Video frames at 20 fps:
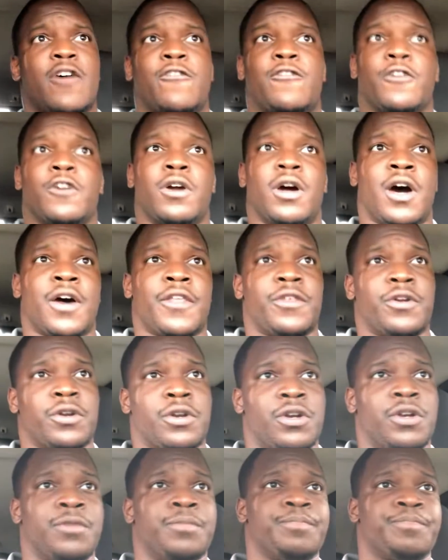for
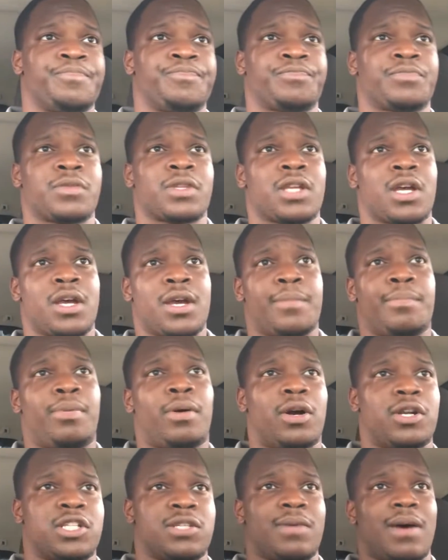other
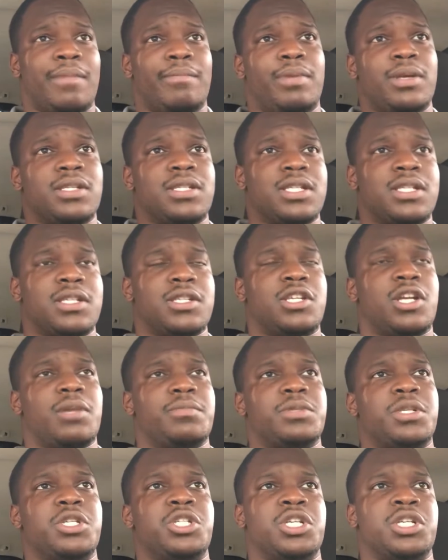parts of my business in
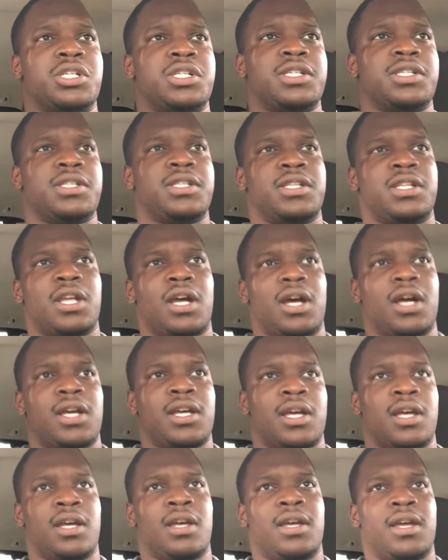terms of just
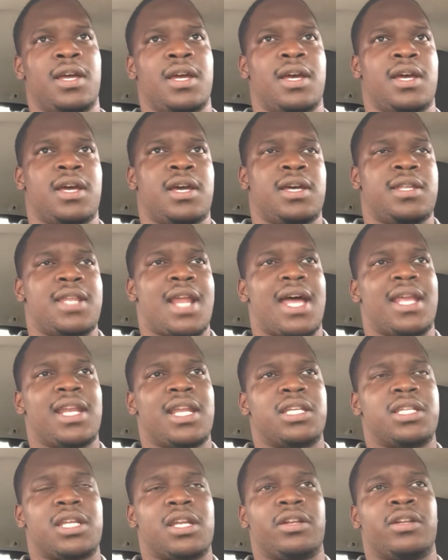not
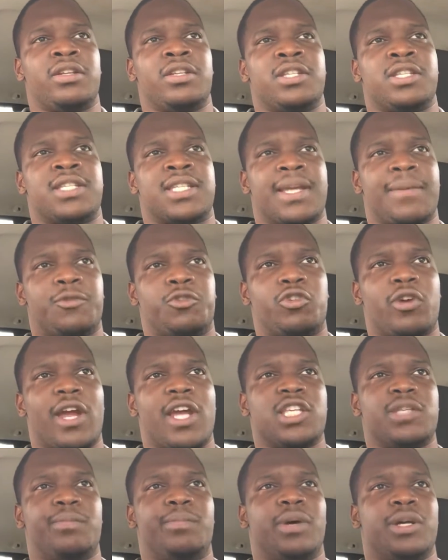necessarily to skip
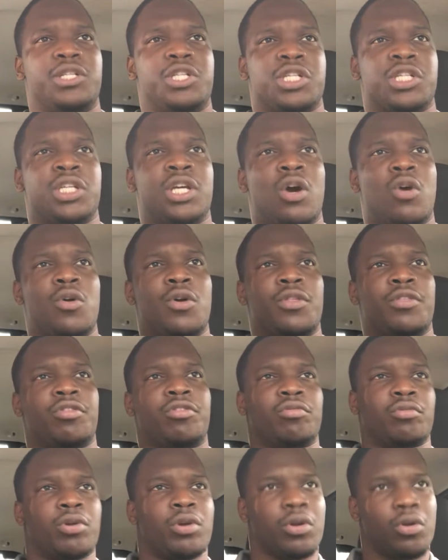trace, but just going
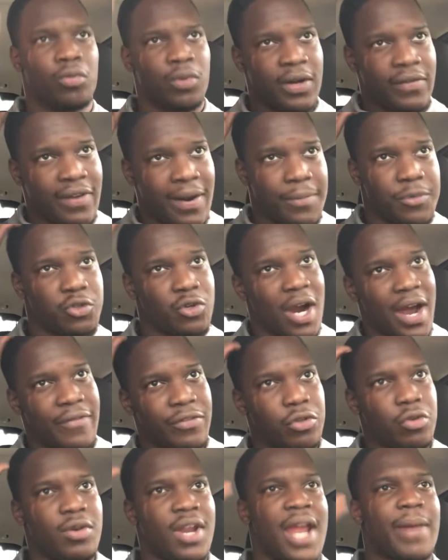through whenever I'm
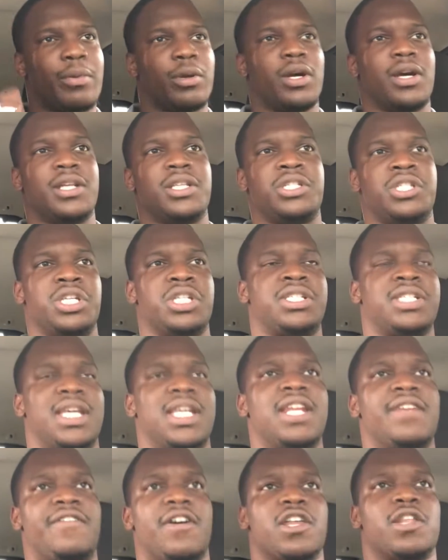driving through neighborhoods, just
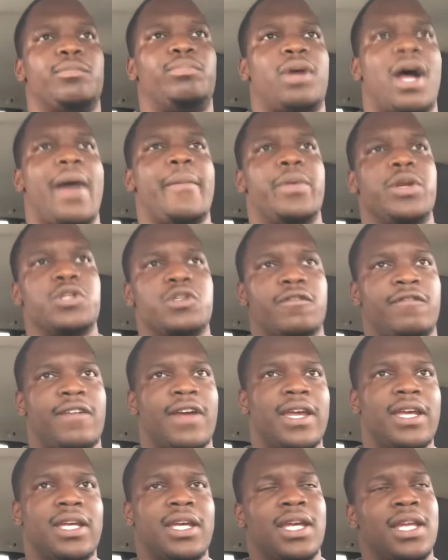seeing if other properties are
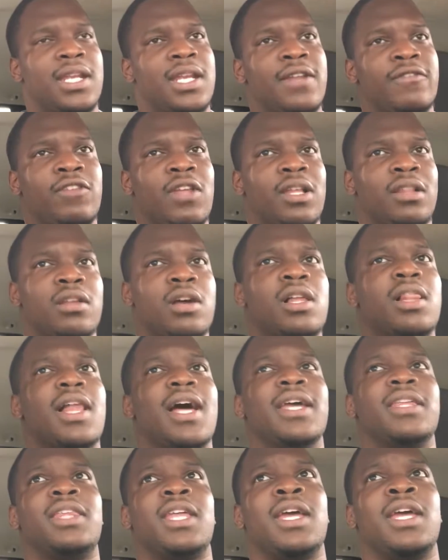vacant, and if they look
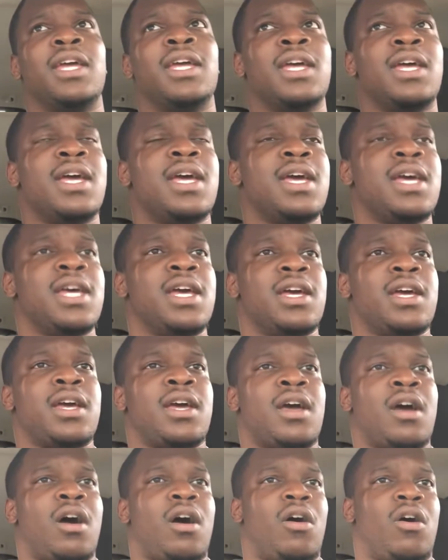like they
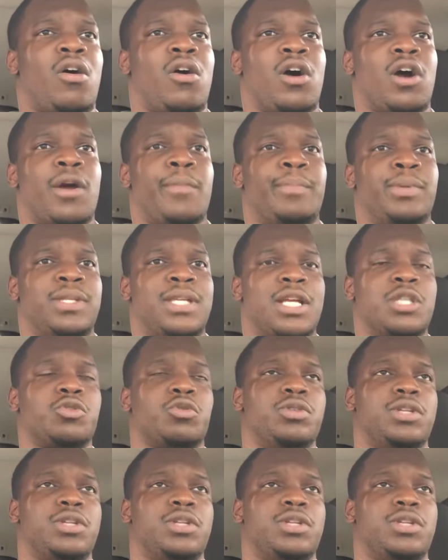are potential